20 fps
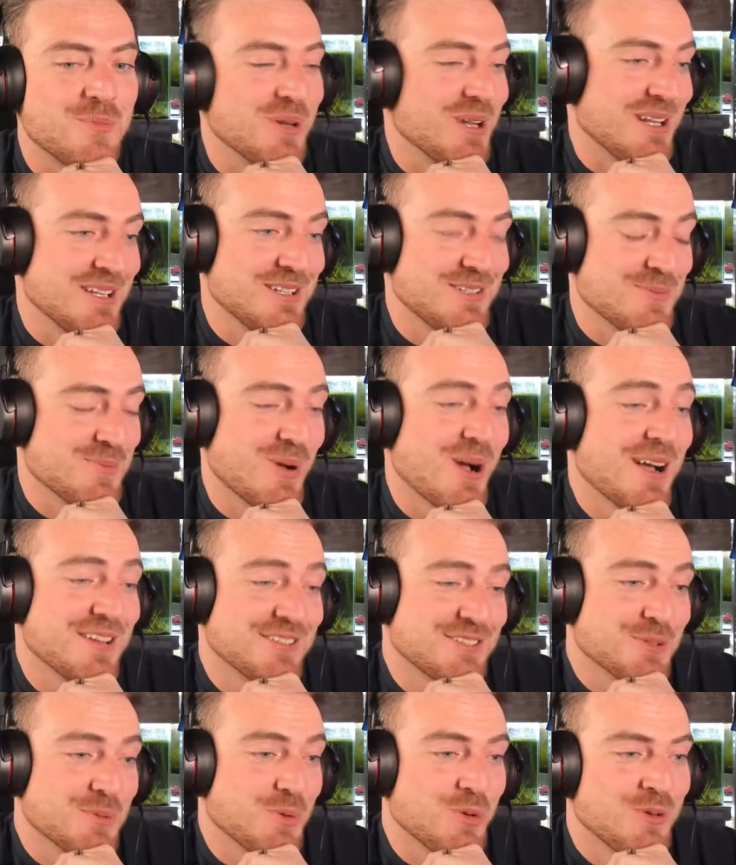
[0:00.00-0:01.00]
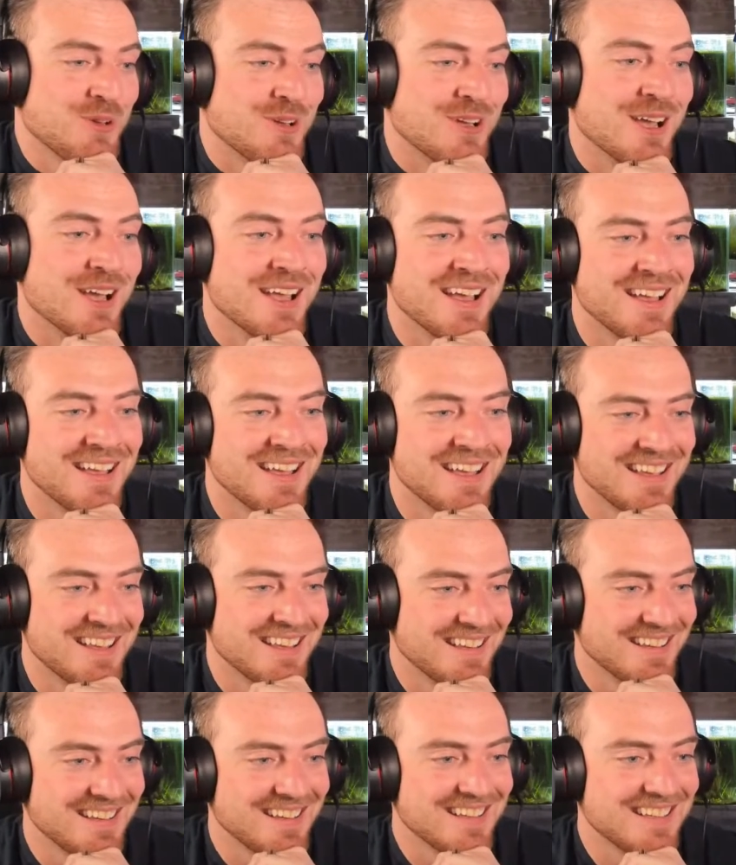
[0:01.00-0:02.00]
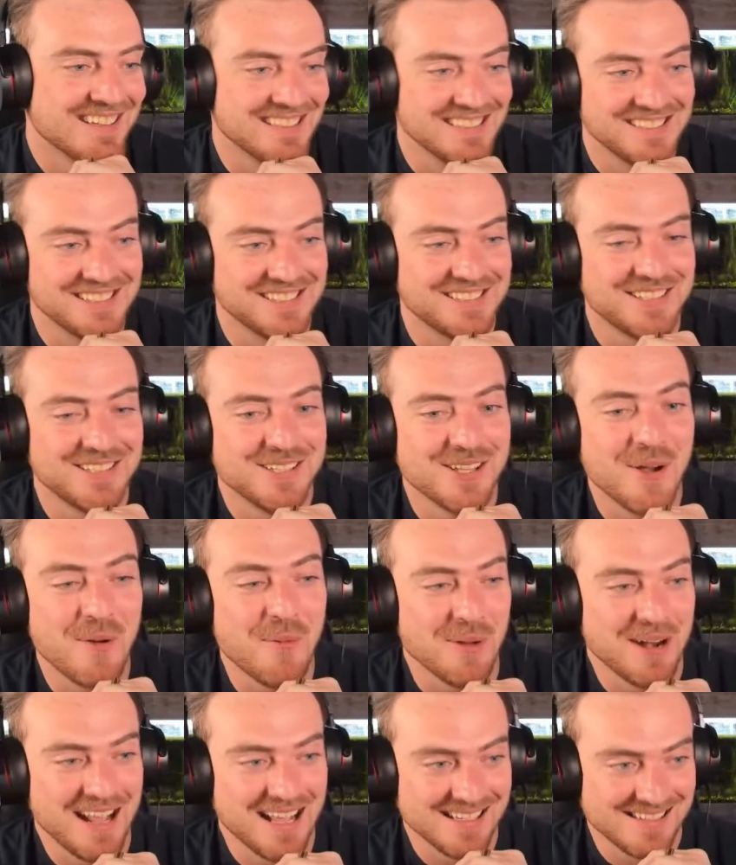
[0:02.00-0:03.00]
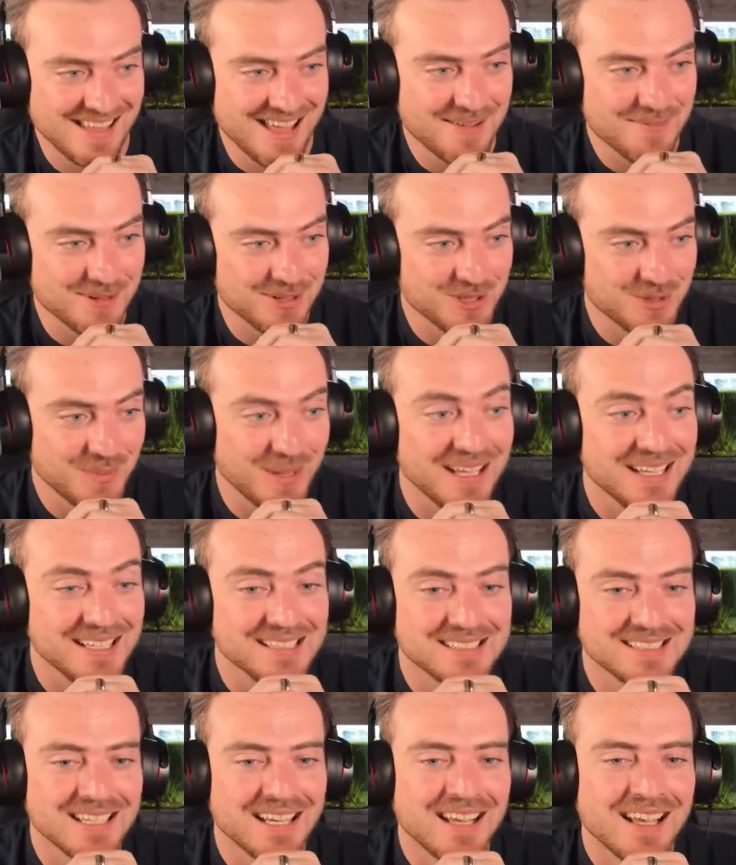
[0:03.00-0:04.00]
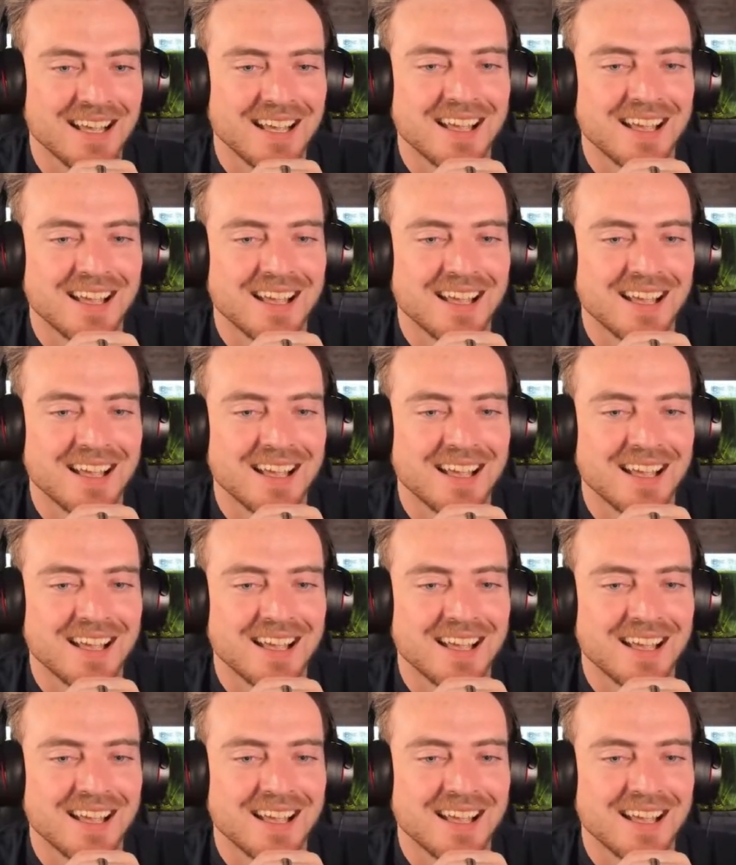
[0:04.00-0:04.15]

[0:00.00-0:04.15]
But it's impossible because no one has that much space.